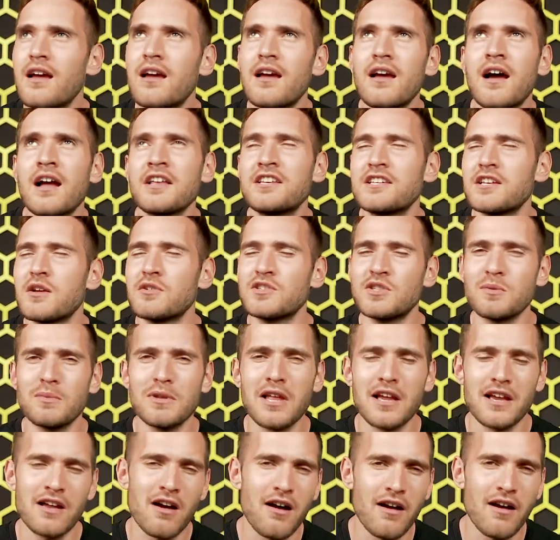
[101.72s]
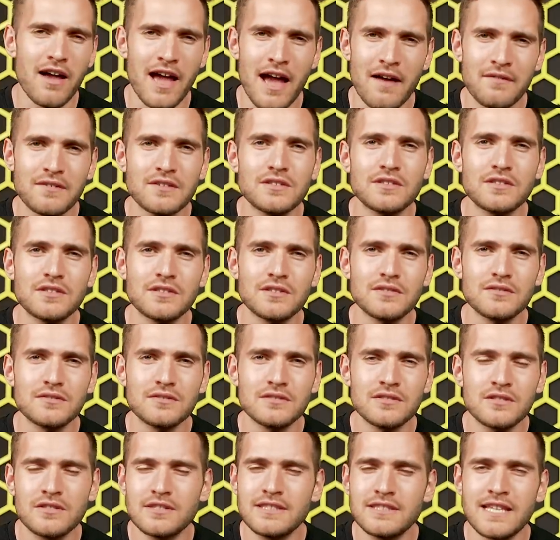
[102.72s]
I don't know, someone like Kai Havertz
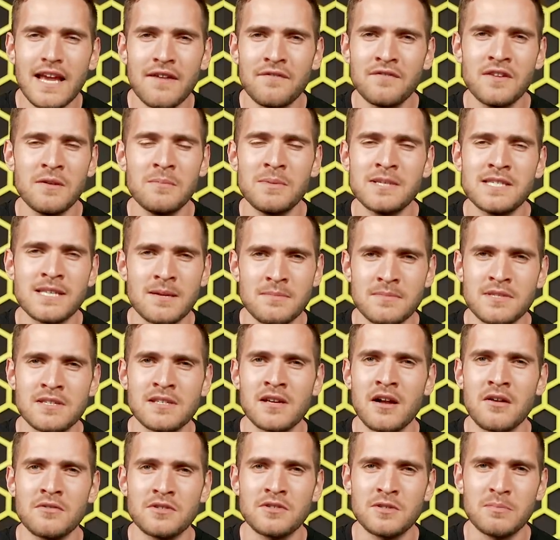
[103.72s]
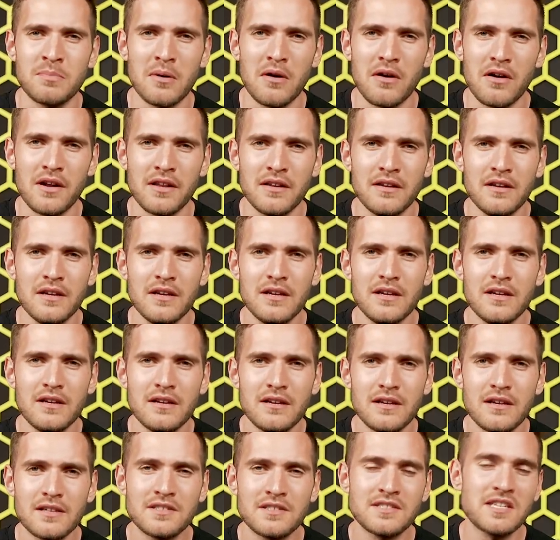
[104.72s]
could definitely be tempted to go to Bayern.
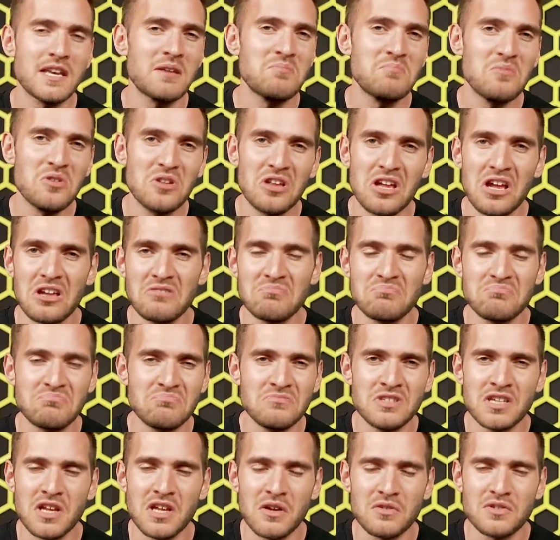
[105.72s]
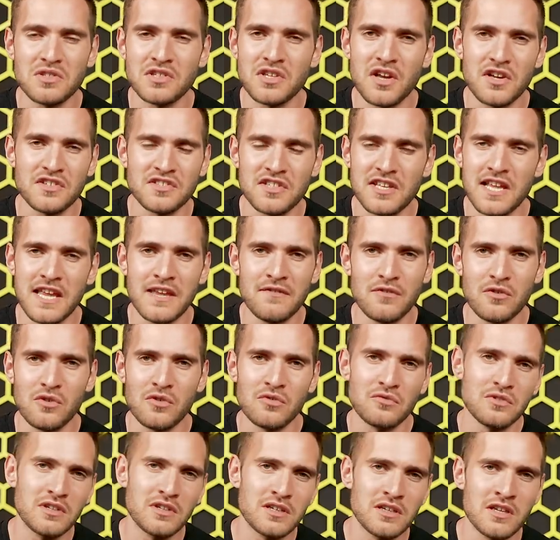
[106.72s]
Let's say Müller, you know, decides to leave, or,
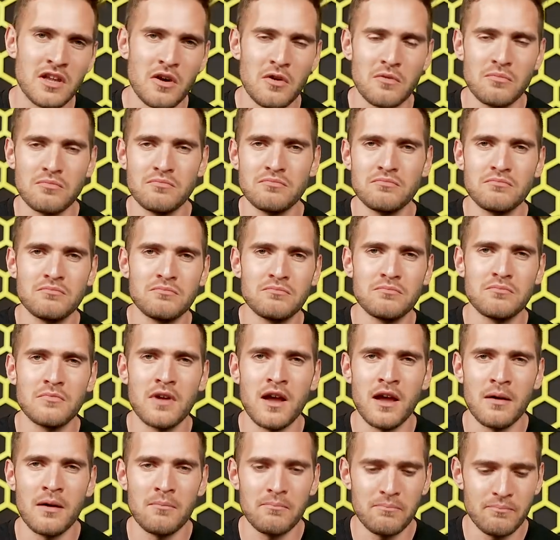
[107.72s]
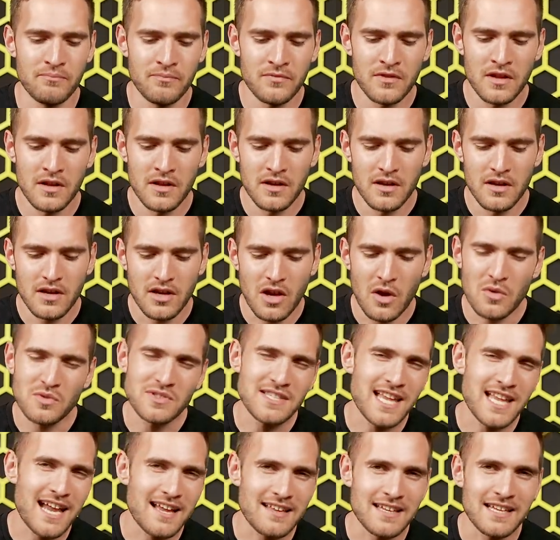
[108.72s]
you know, goes
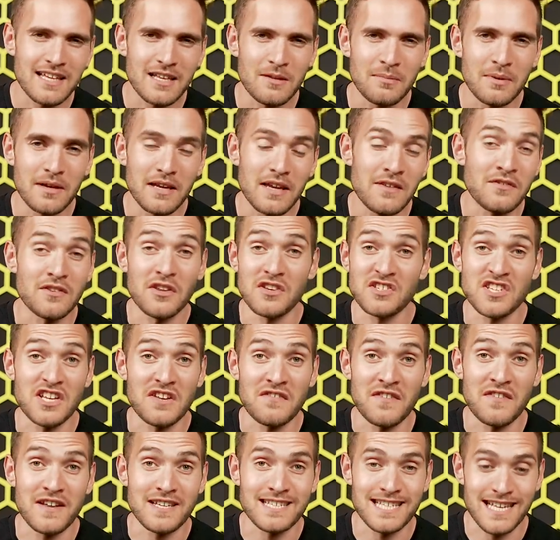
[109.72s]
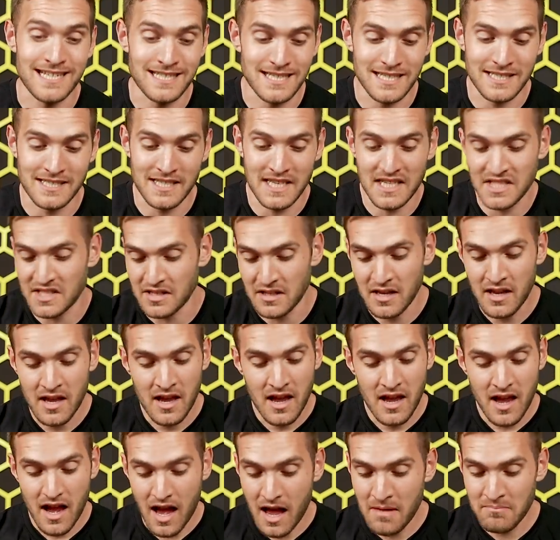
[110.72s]
downhill a bit, even though he's had a fantastic season.
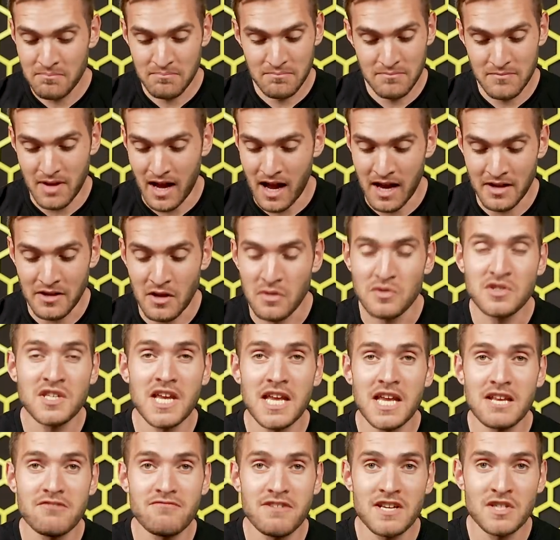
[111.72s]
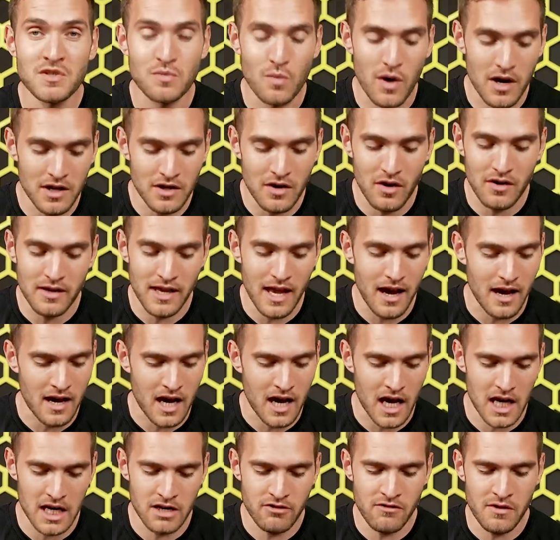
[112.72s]
I don't see any reason why not. Yeah, I
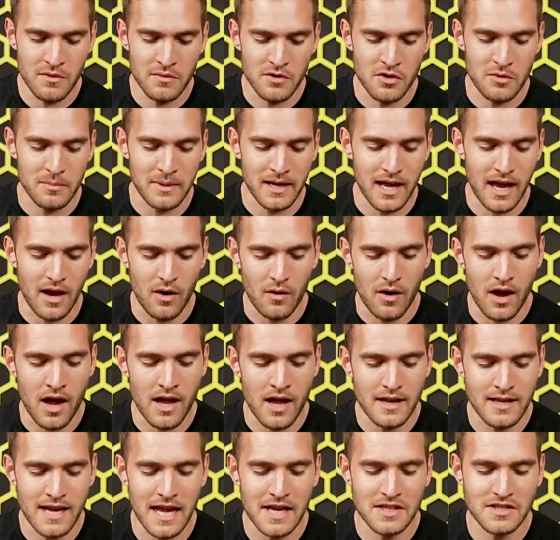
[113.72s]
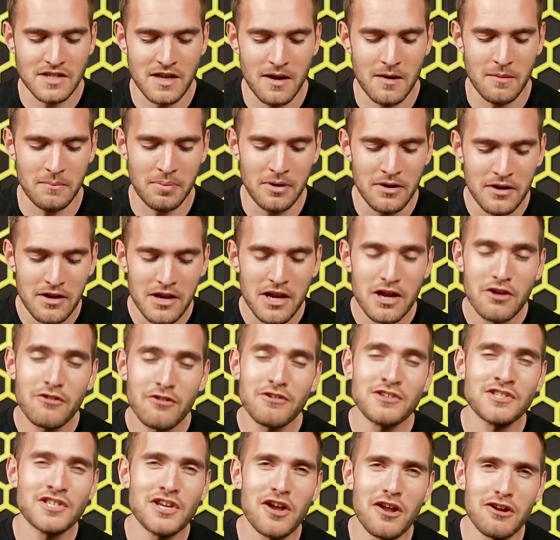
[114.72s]
kind of agree with you, Miguel. Next up,
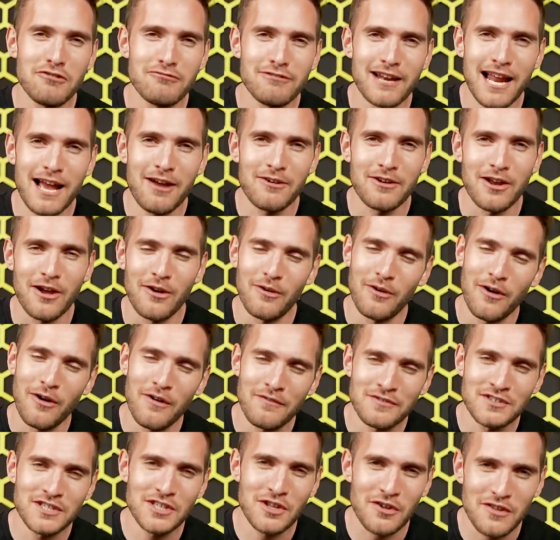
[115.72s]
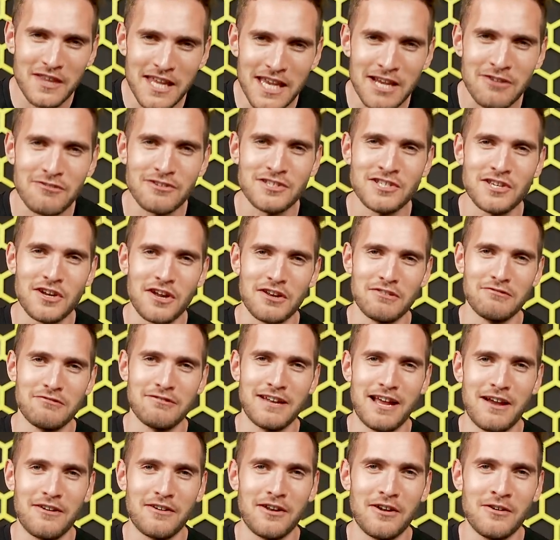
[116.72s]
Cristiano Ronaldo. Obviously not the Cristiano
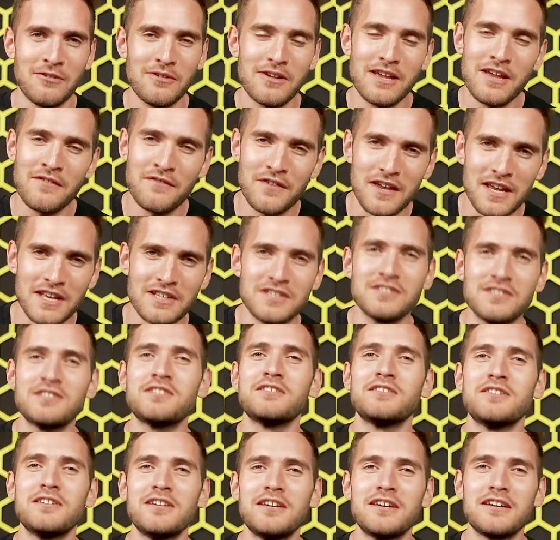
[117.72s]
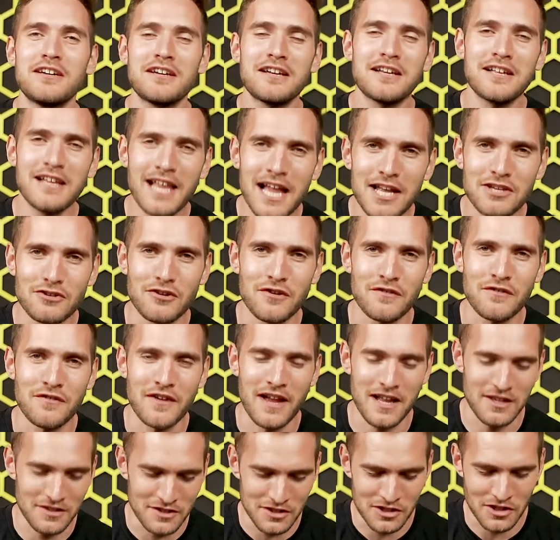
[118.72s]
Ronaldo. If it is, glad you're a
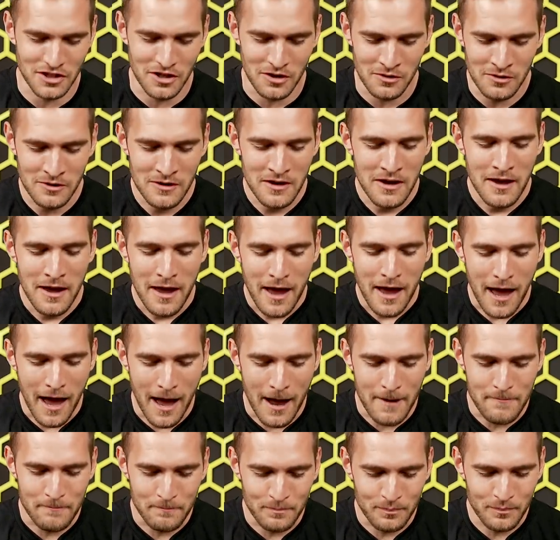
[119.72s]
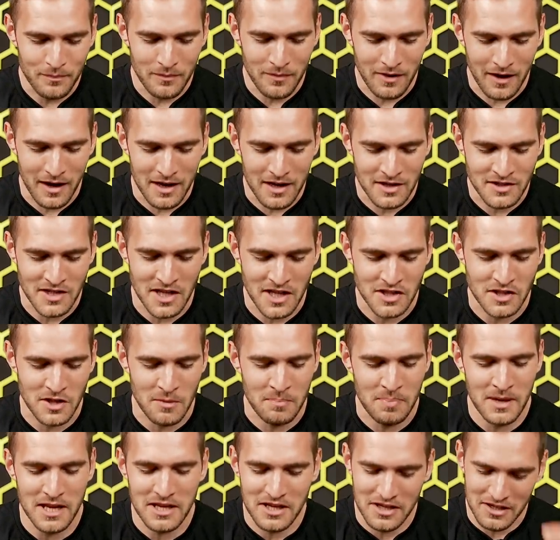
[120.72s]
fan of the show. It says,
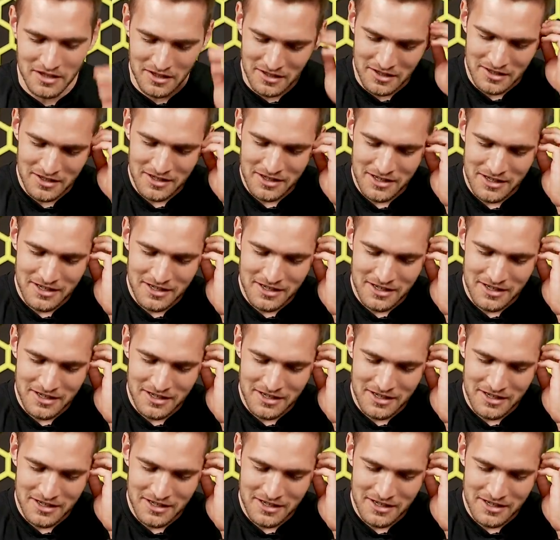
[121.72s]
opinion.